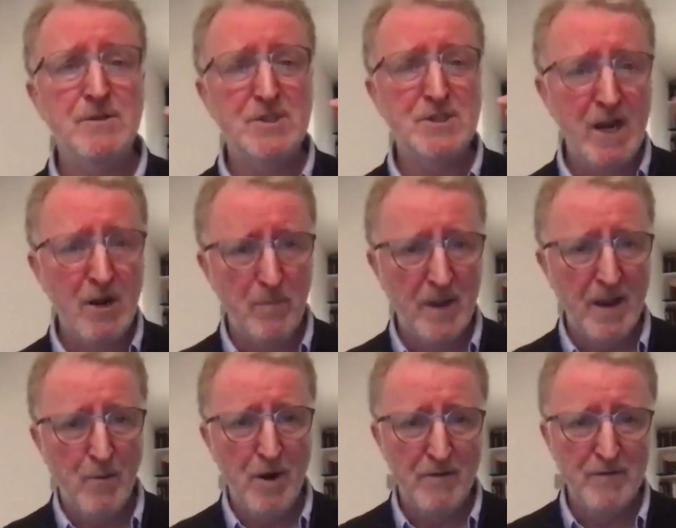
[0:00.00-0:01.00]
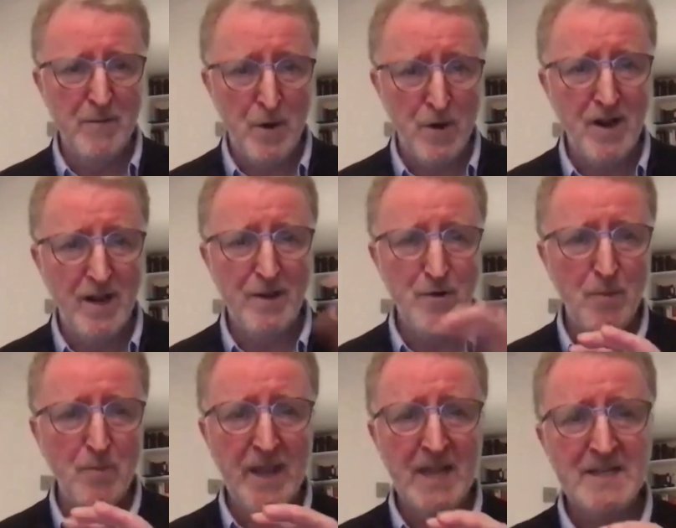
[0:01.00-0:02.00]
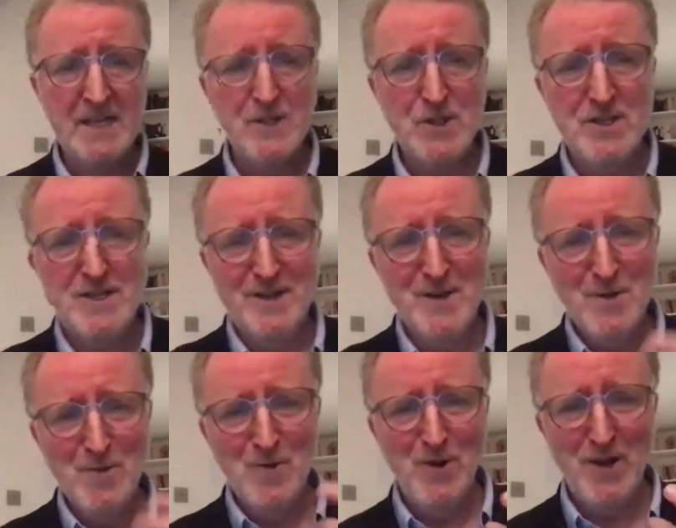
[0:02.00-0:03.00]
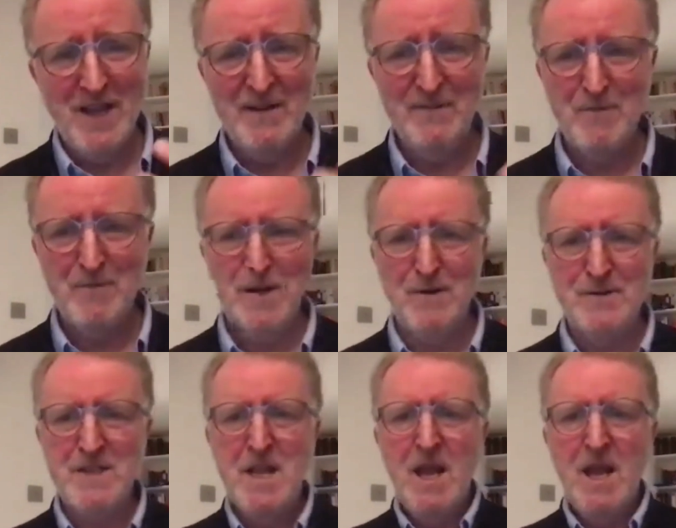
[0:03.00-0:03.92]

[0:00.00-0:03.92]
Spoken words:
terribly aware of the burning, you're not paying attention to what you're getting from the nose.